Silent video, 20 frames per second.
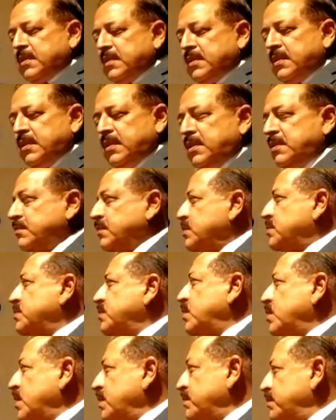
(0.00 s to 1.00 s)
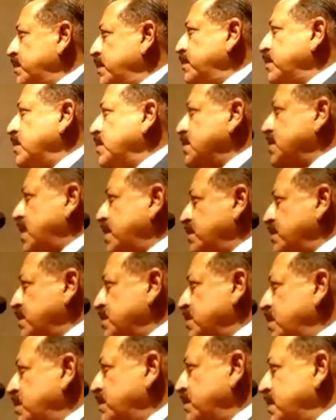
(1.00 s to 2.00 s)
he was fond of me because I was
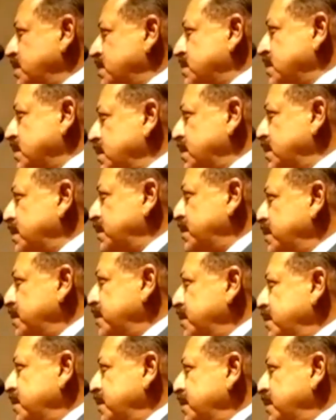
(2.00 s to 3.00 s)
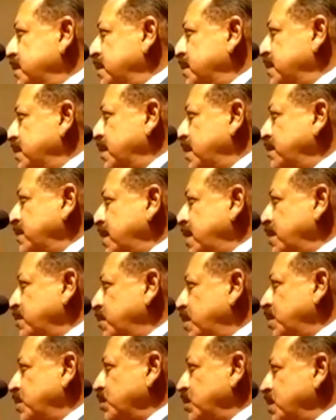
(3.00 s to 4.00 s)
always
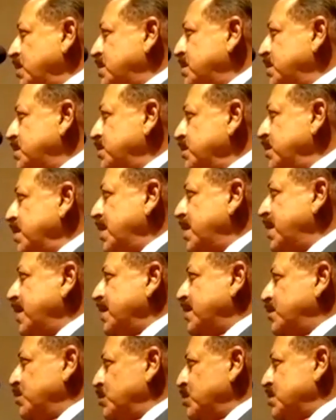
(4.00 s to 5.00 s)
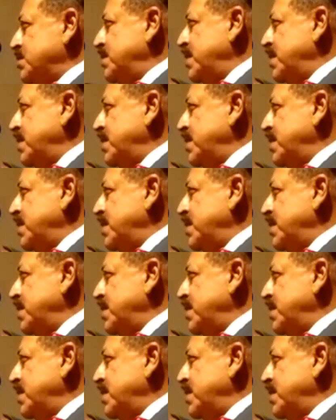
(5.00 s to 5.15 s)
available to listen to the anecdotes